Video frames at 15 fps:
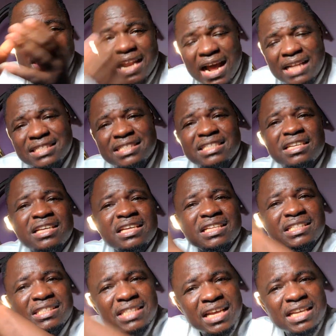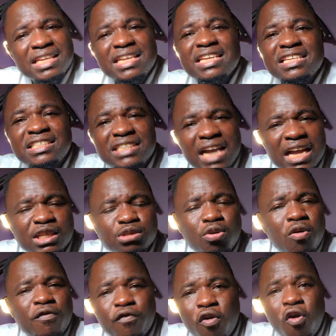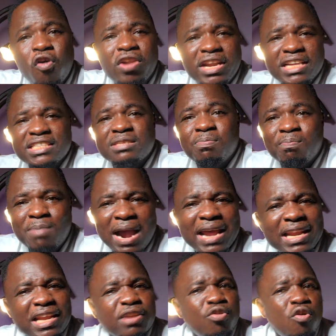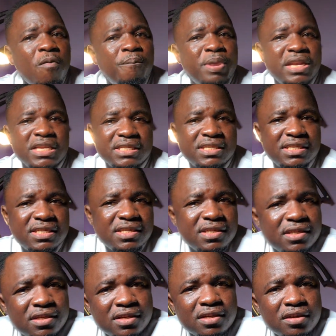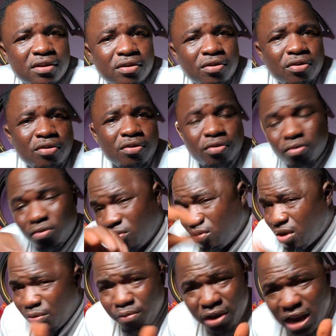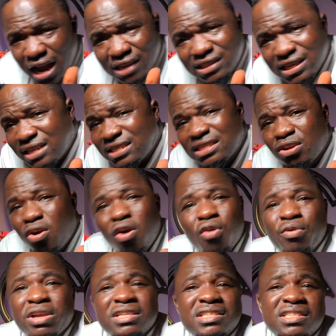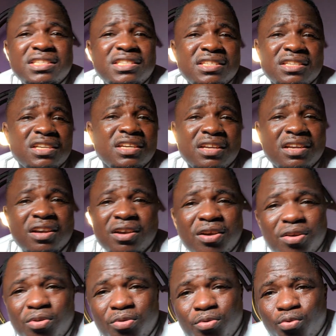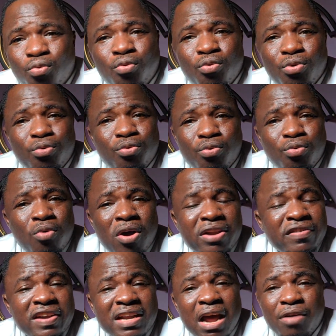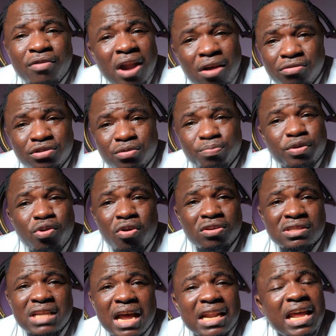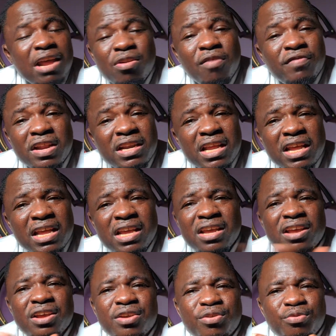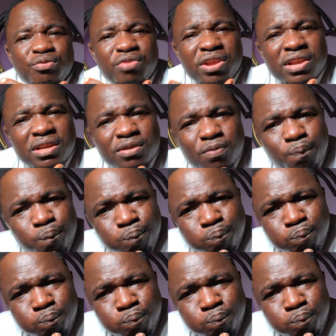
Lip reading: that take in charge of all these mining companies? We are just always wandering around, because at the end of the day, we